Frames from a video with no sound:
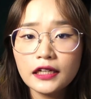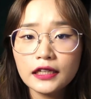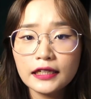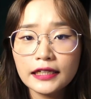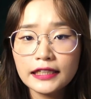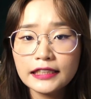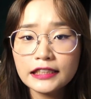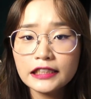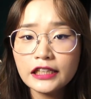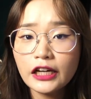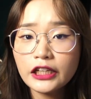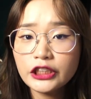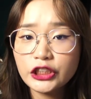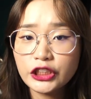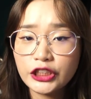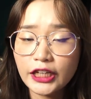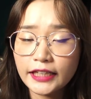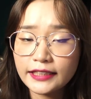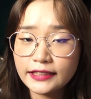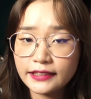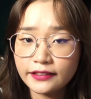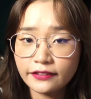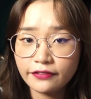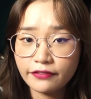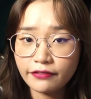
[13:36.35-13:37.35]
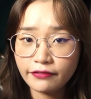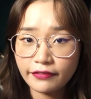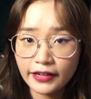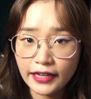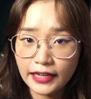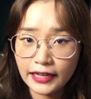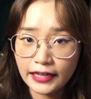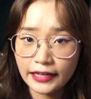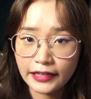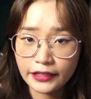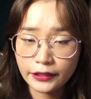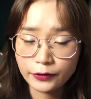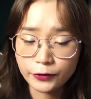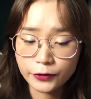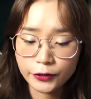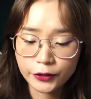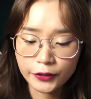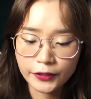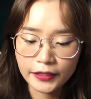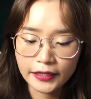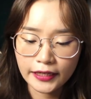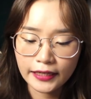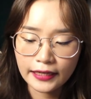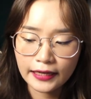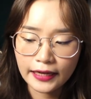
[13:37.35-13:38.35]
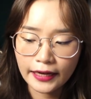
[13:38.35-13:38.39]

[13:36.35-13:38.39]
It's not just the feeling usually.